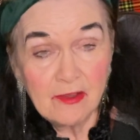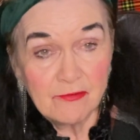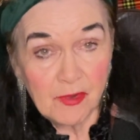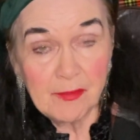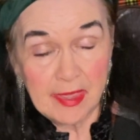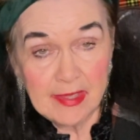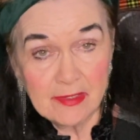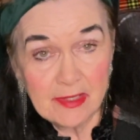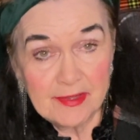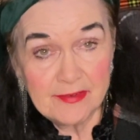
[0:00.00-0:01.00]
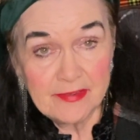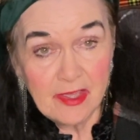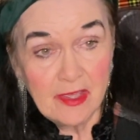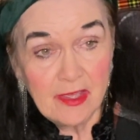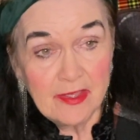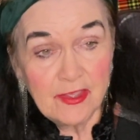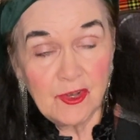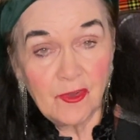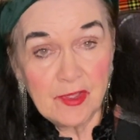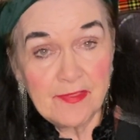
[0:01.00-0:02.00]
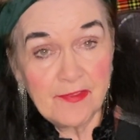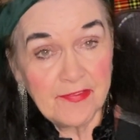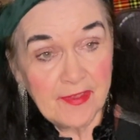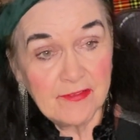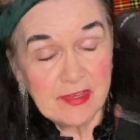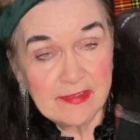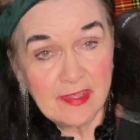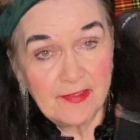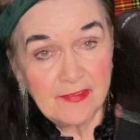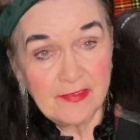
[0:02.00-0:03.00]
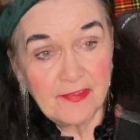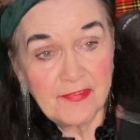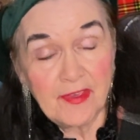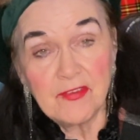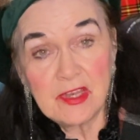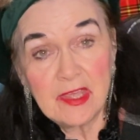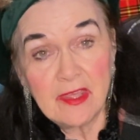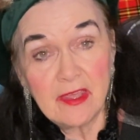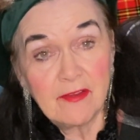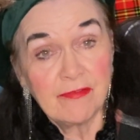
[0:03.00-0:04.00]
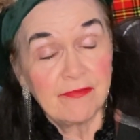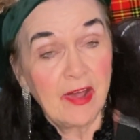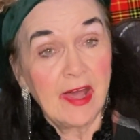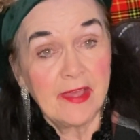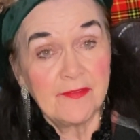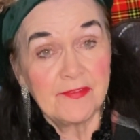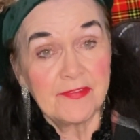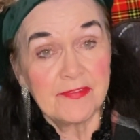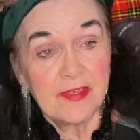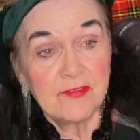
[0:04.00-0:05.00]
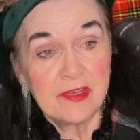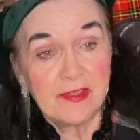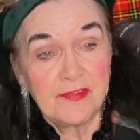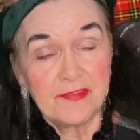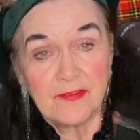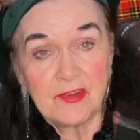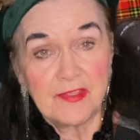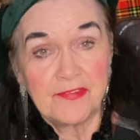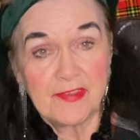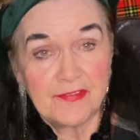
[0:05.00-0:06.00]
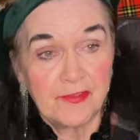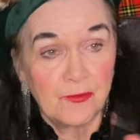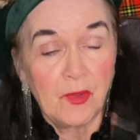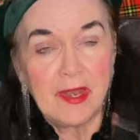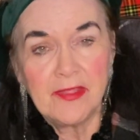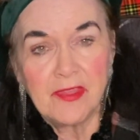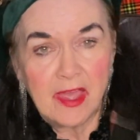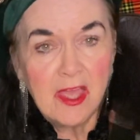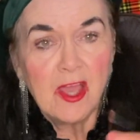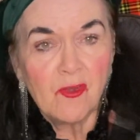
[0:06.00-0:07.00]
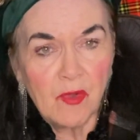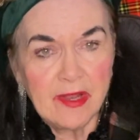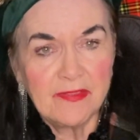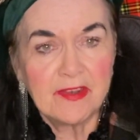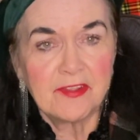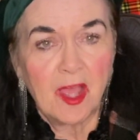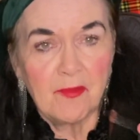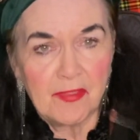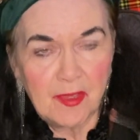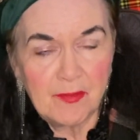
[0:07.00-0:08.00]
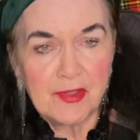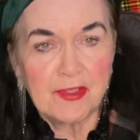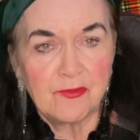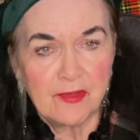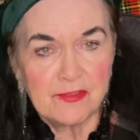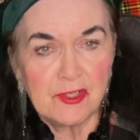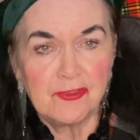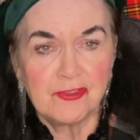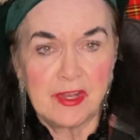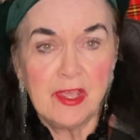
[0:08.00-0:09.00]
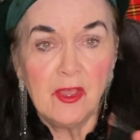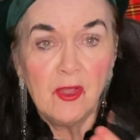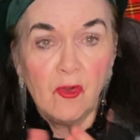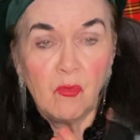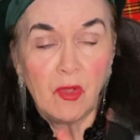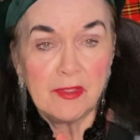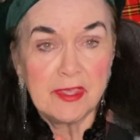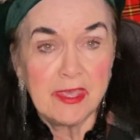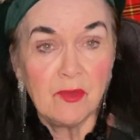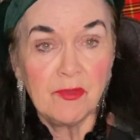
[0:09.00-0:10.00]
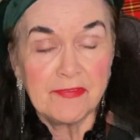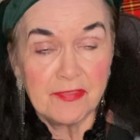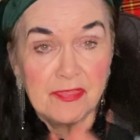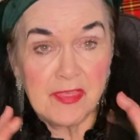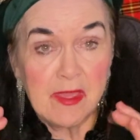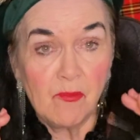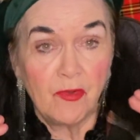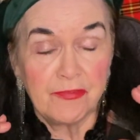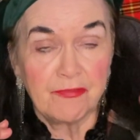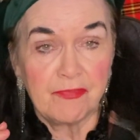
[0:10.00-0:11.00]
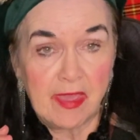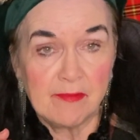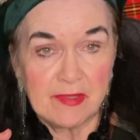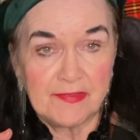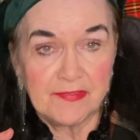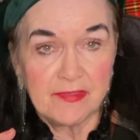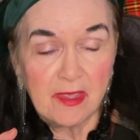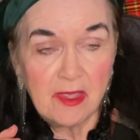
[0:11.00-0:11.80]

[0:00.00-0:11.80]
from England, you know, in the 1775, 1776s, right in the time of the American Revolution. Well, he was the most famous